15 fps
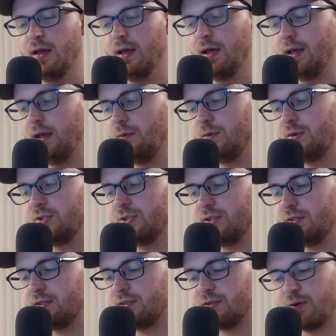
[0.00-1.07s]
it was
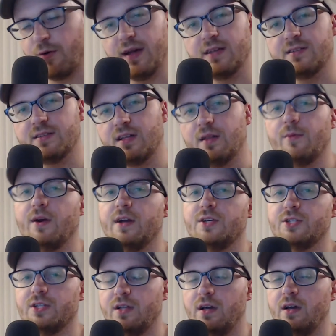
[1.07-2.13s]
just a great
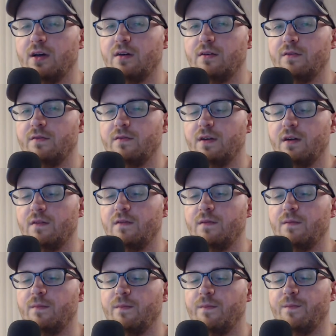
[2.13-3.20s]
celebration of
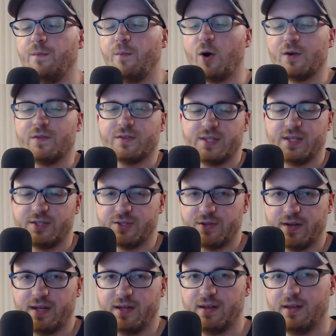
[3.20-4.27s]
Marvel's
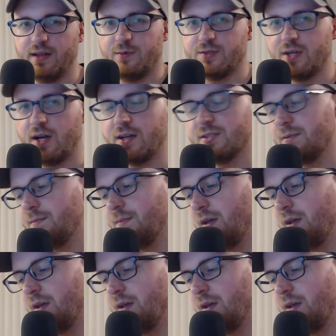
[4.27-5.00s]
history. That was awesome.